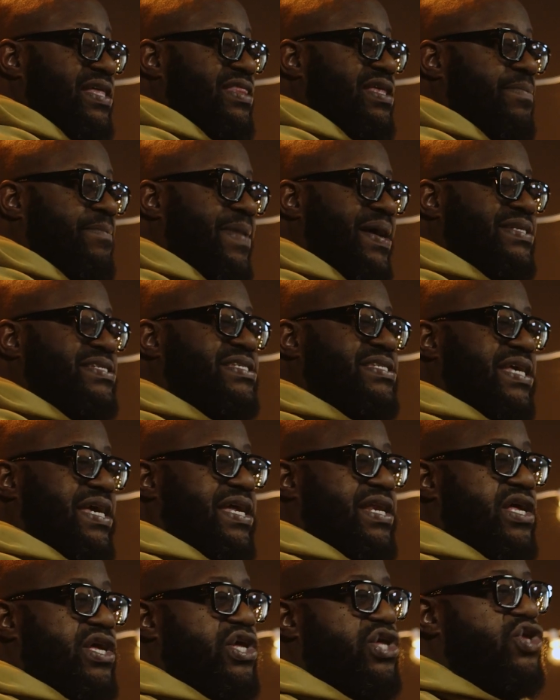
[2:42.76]
that my
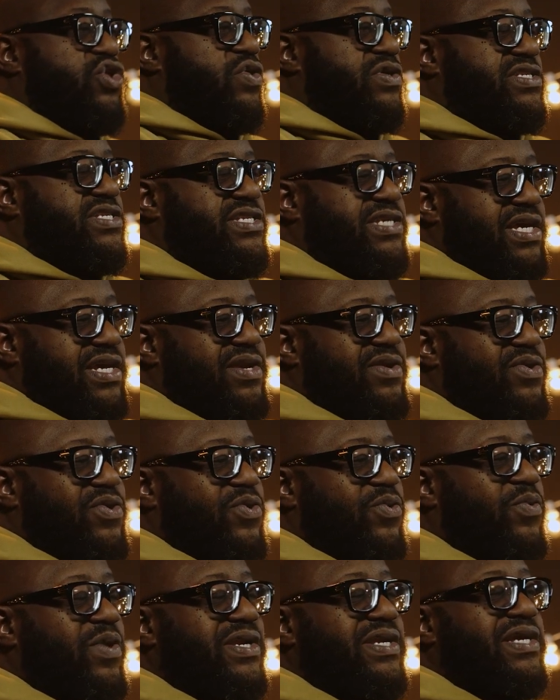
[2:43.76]
sin, your sin,
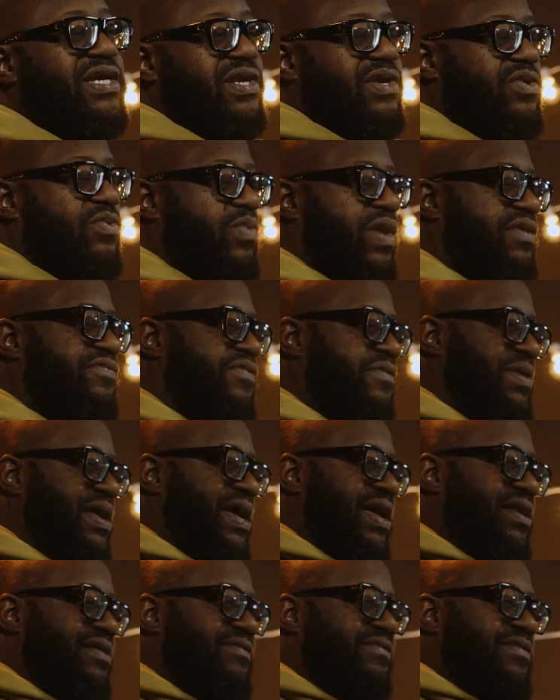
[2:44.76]
wouldn't get in the way
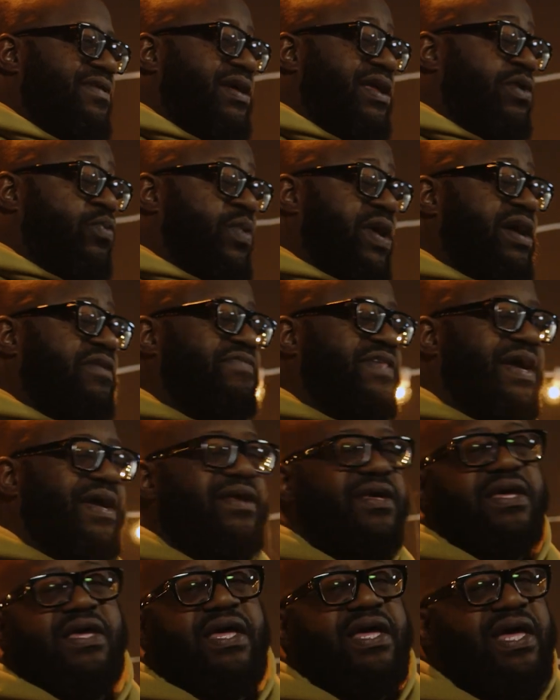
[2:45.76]
of
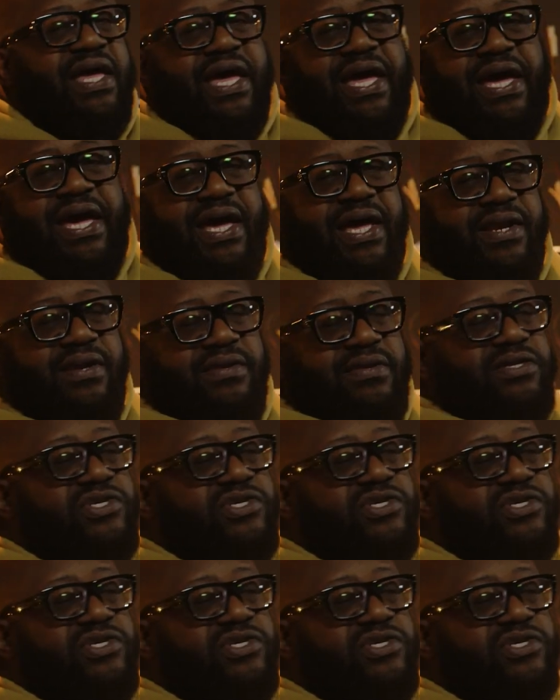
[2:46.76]
that. And